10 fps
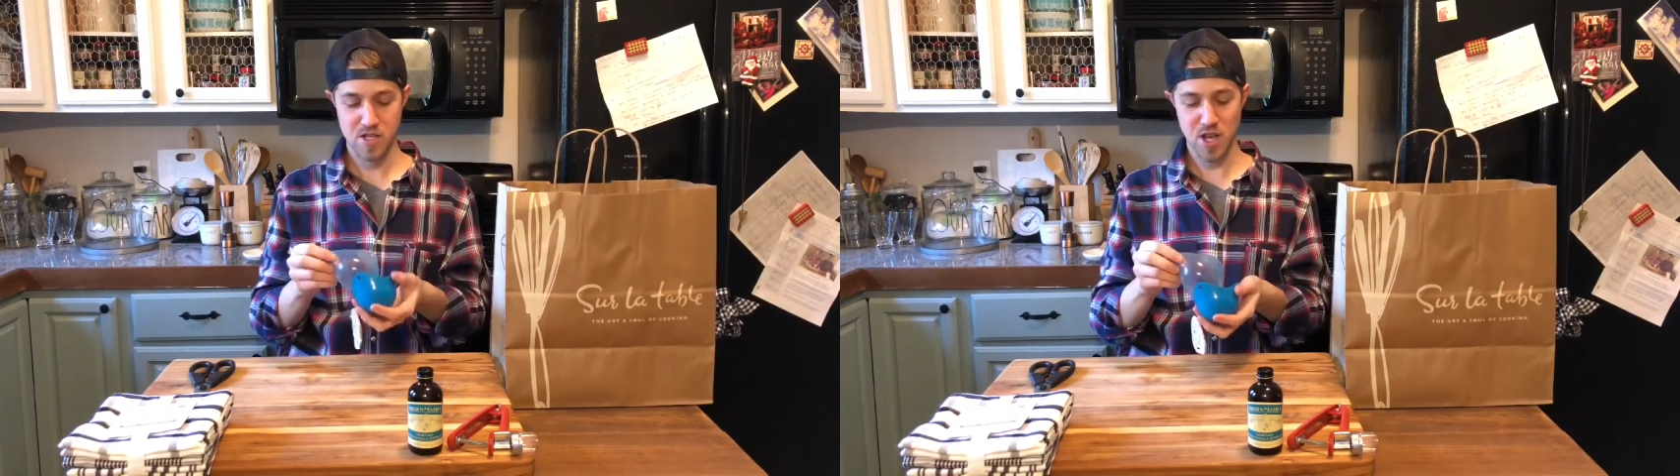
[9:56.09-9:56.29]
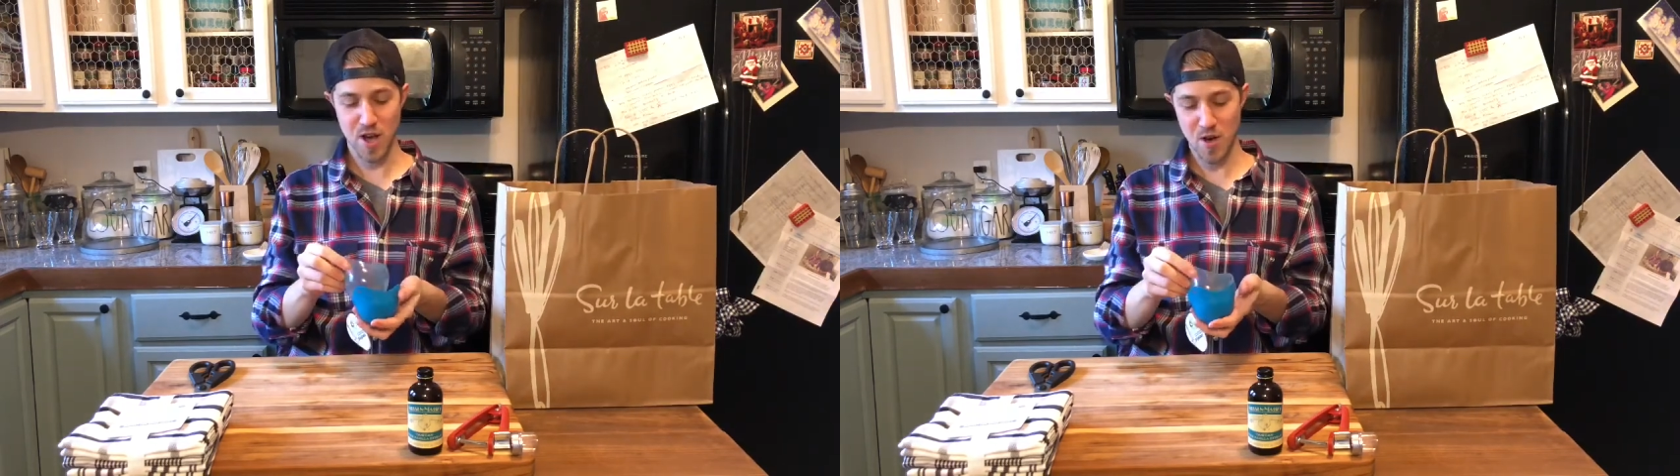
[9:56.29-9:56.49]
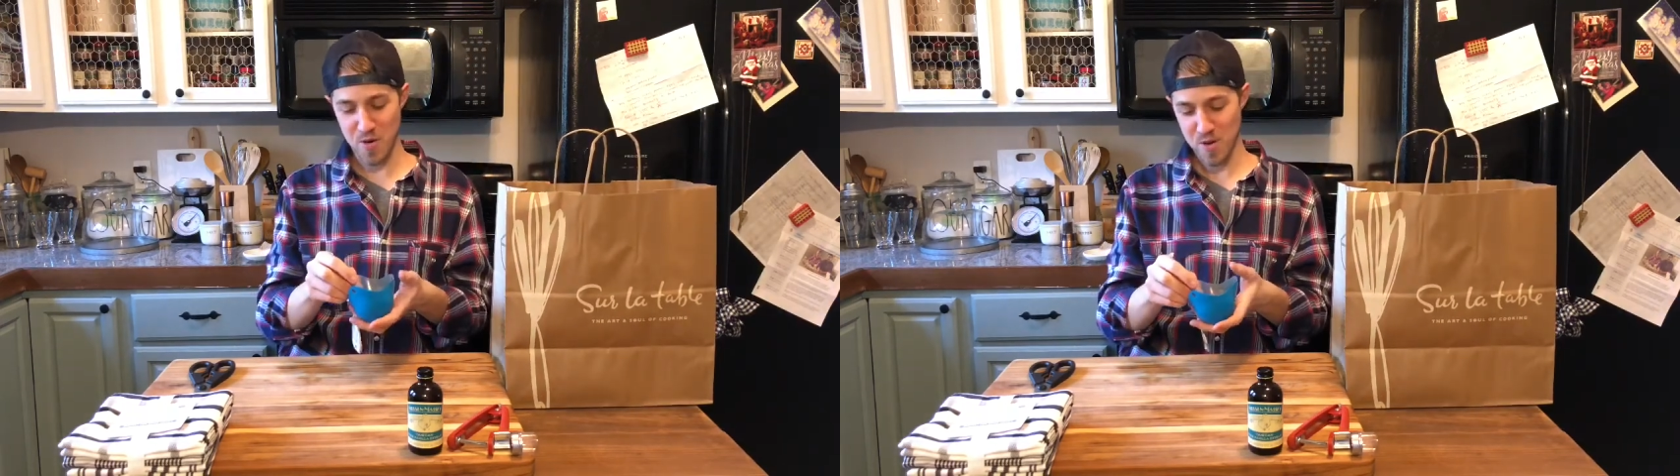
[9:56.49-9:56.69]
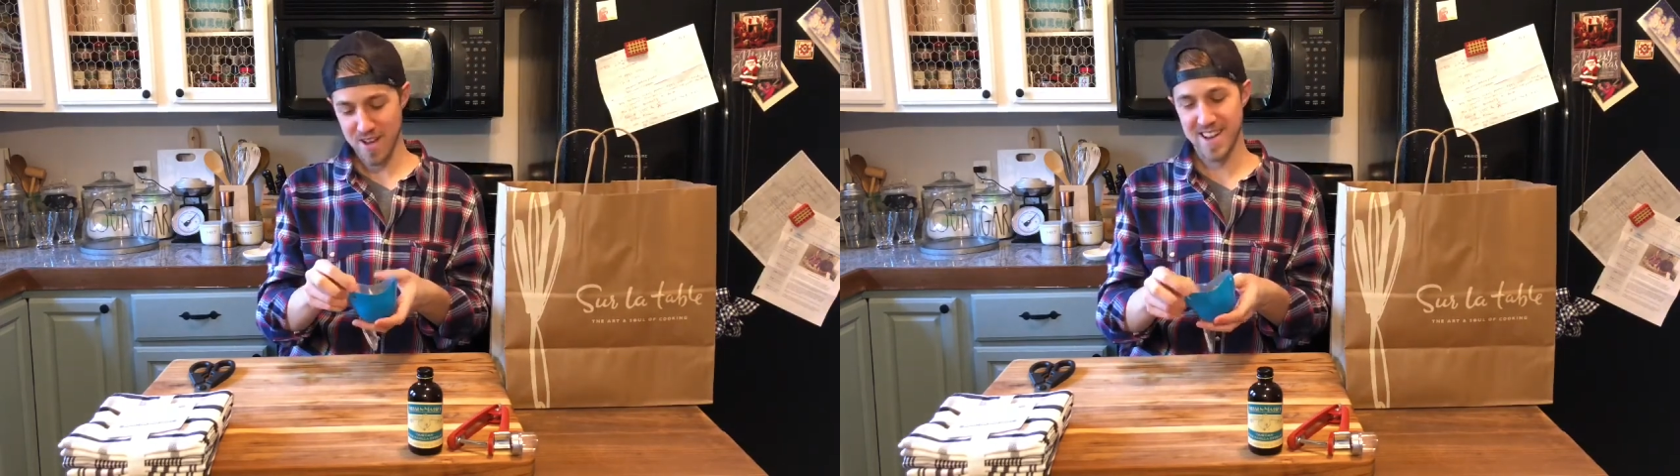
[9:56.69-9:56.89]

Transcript: so,